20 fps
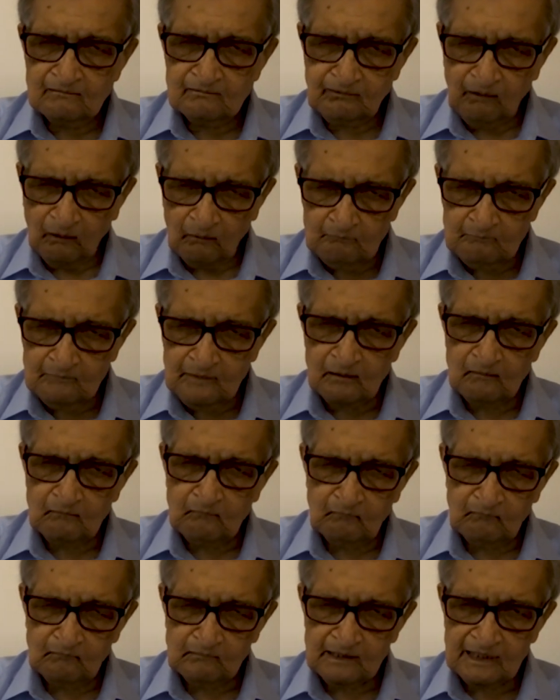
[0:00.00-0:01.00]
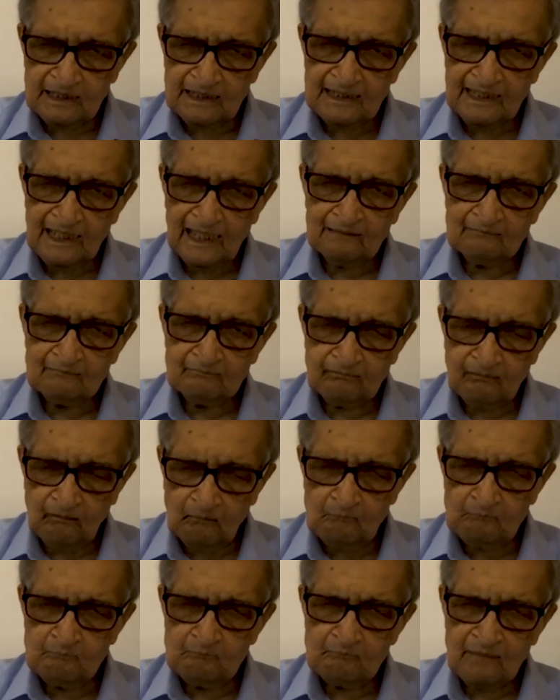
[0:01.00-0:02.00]
from the court and
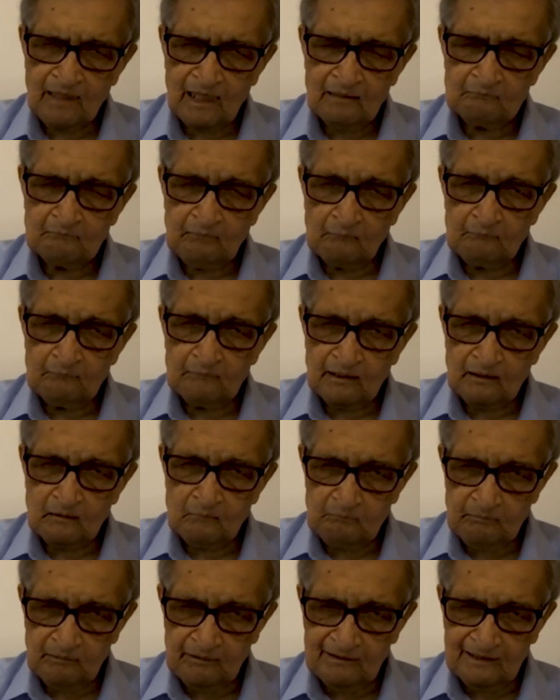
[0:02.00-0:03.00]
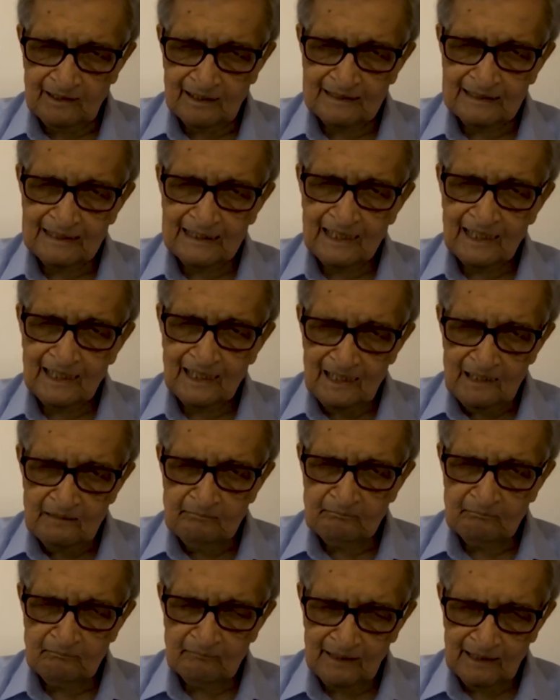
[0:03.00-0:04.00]
from public opinion
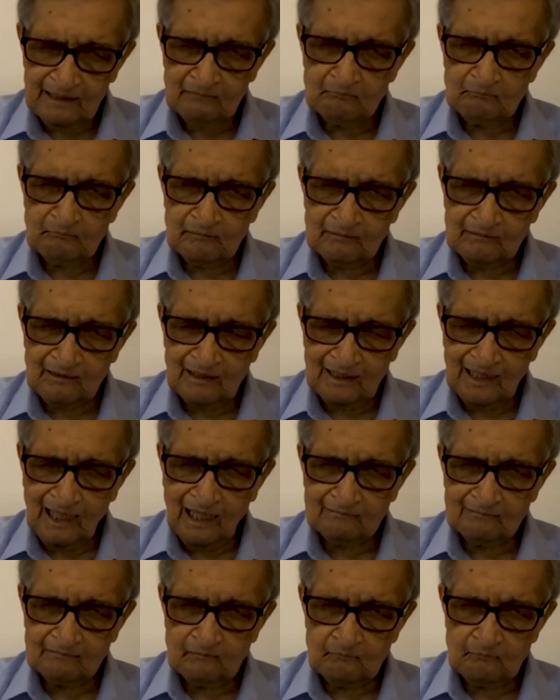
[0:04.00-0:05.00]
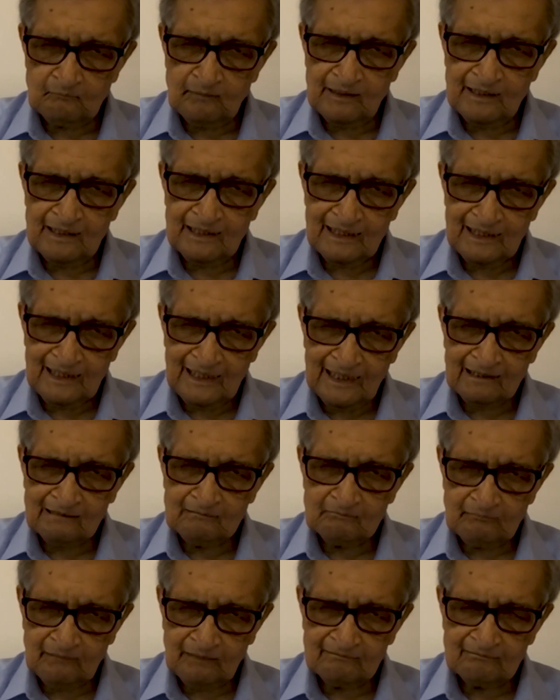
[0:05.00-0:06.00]
if it was allowed to be
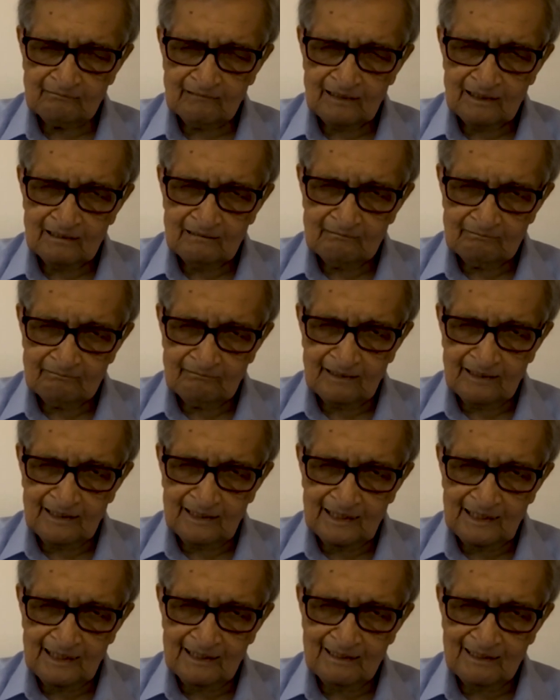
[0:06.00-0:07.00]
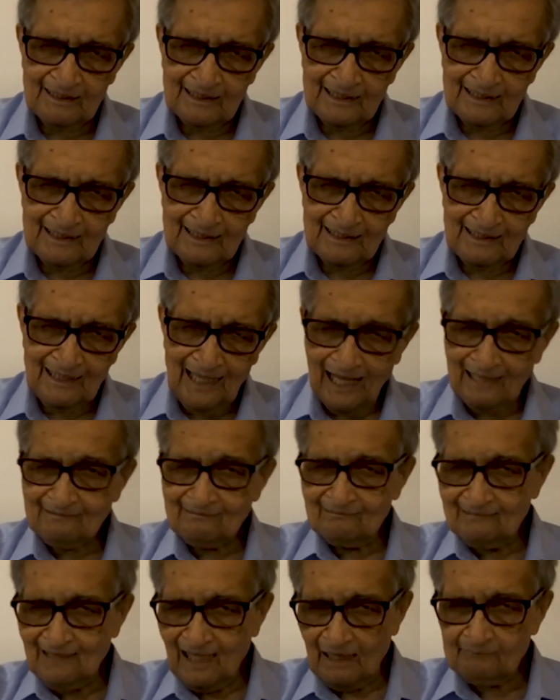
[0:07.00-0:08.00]
expressed freely
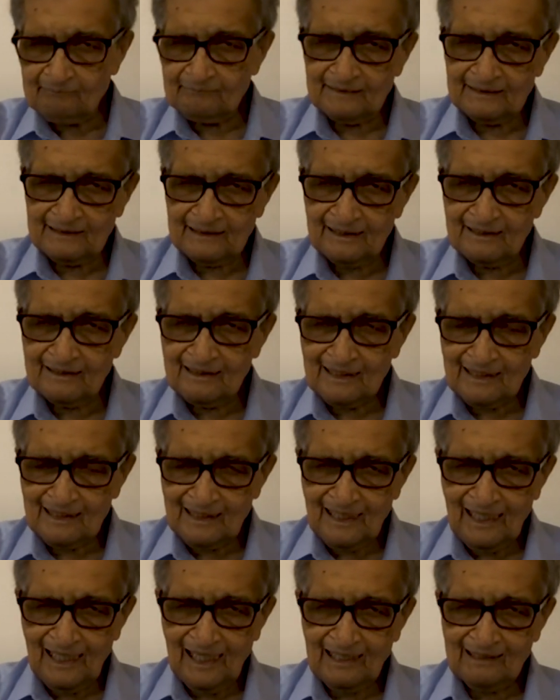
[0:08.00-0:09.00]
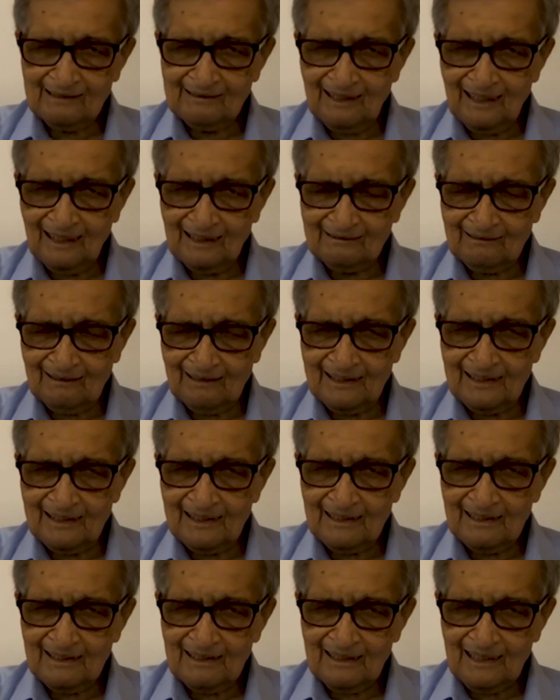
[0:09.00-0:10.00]
hasn't happened. And I
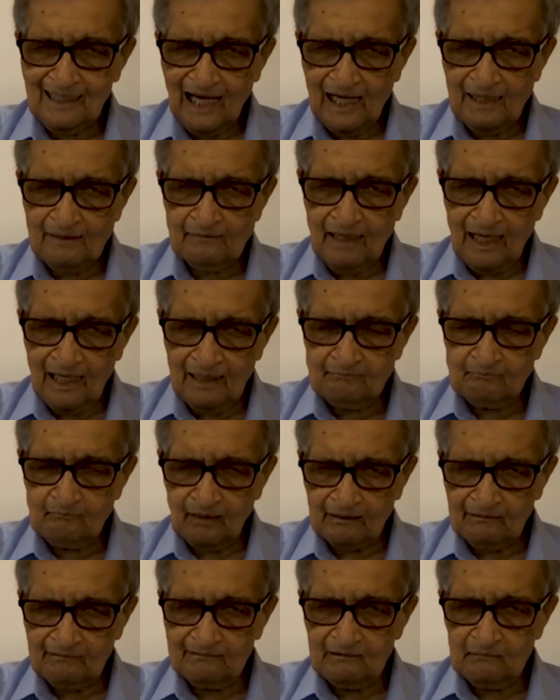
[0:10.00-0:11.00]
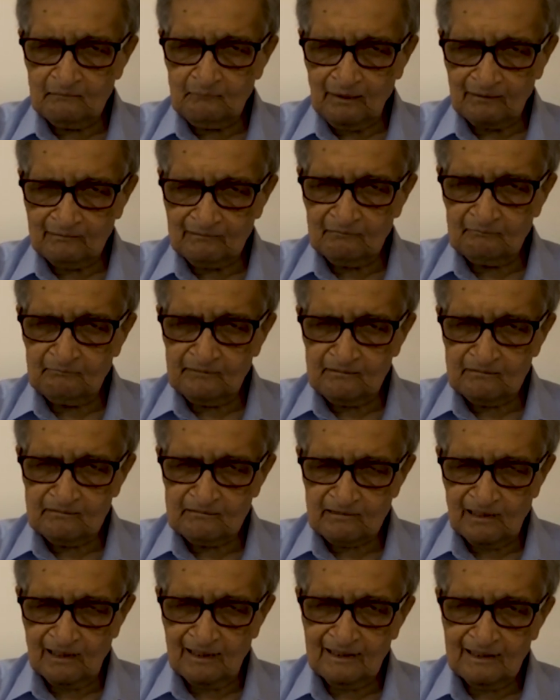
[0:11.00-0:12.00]
think I'm worried about the
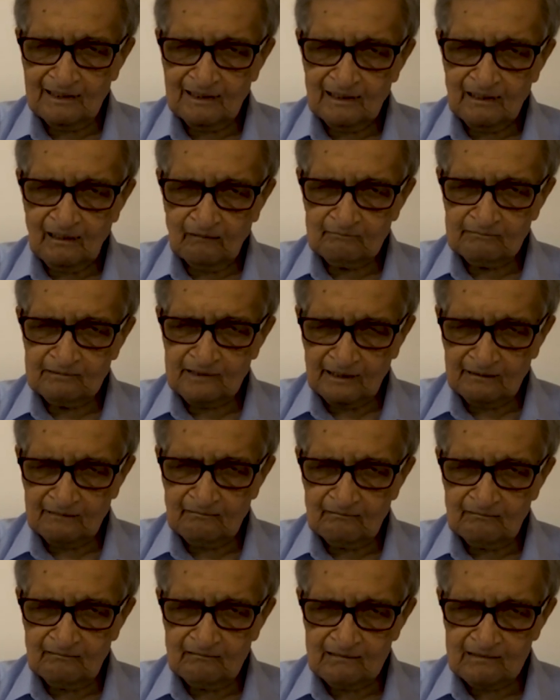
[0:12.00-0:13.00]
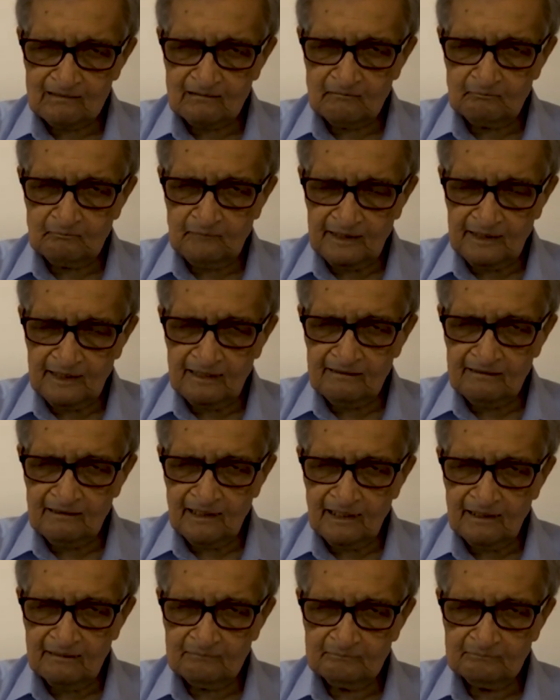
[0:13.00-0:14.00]
future of secularism in
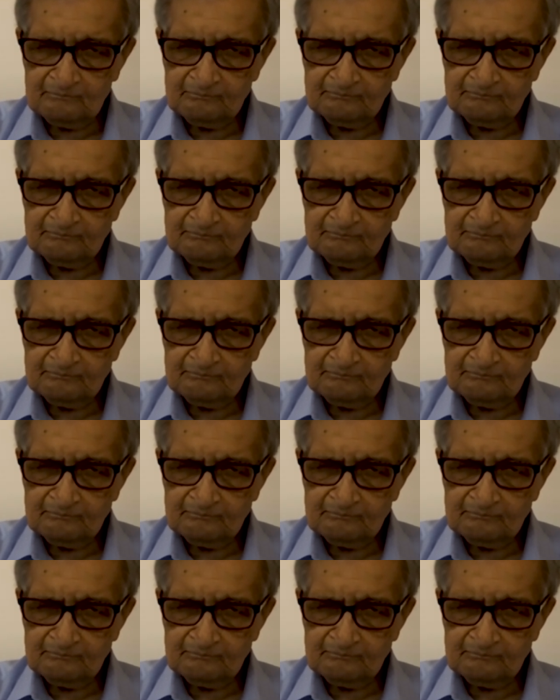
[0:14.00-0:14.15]
India.